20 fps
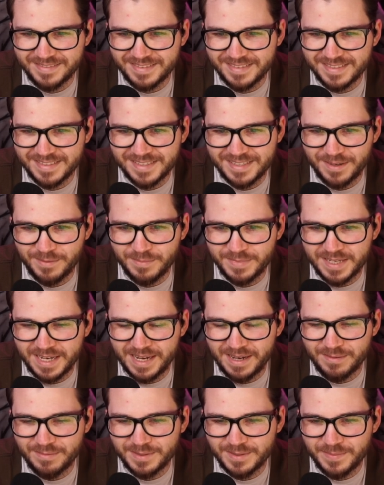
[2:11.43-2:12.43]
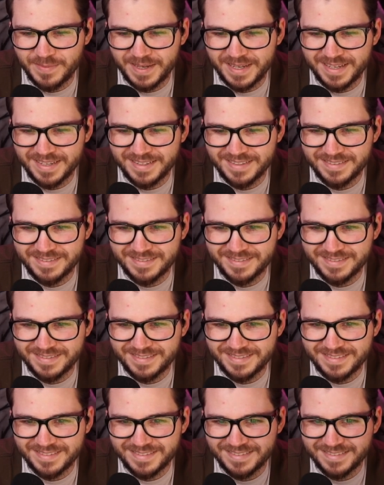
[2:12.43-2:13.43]
Sometimes, man.
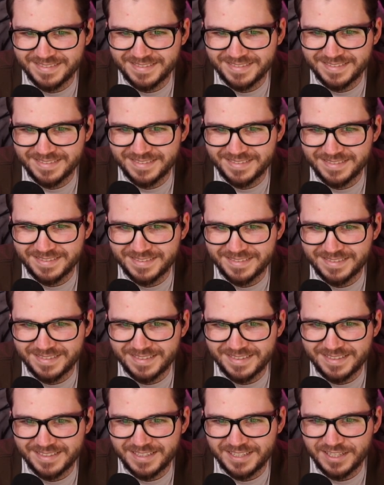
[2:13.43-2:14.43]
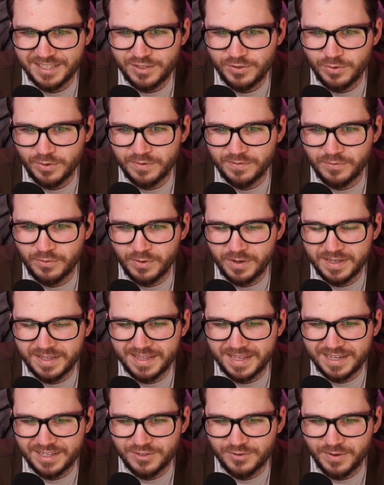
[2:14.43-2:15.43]
Just to avoid,
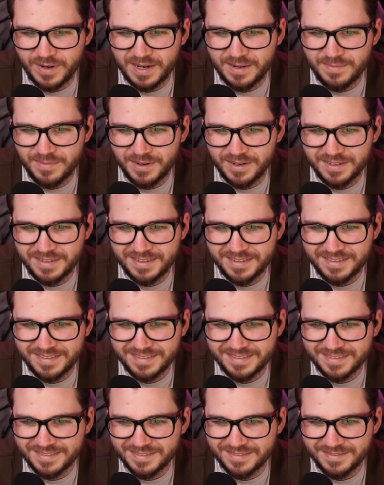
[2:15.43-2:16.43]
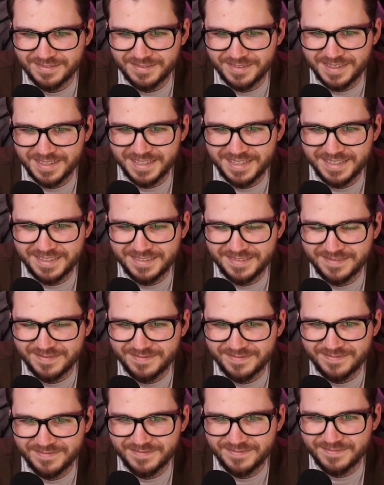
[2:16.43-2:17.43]
like, trademark. Really?
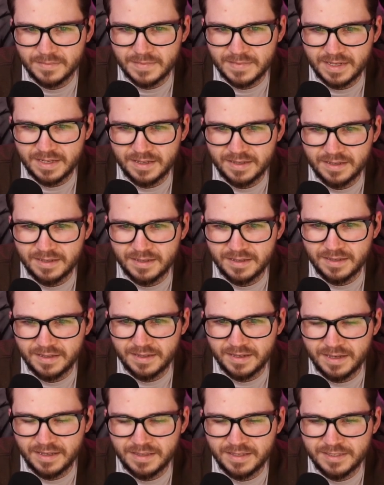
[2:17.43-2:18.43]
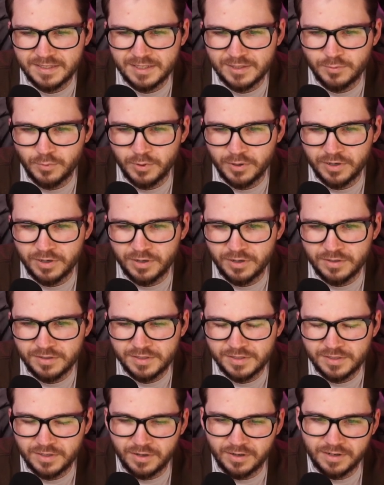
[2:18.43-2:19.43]
And this is where it all
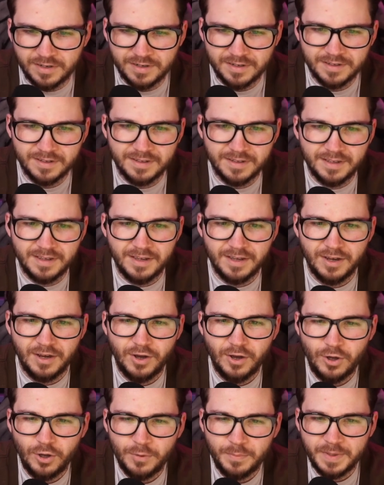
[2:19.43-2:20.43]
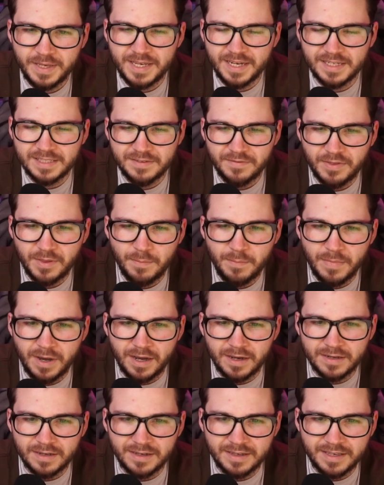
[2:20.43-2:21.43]
started. All because of the
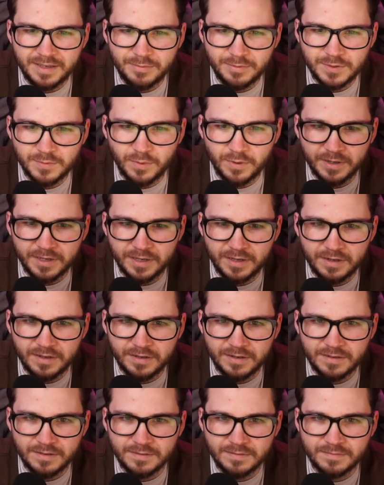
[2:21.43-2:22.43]
manga he was working on.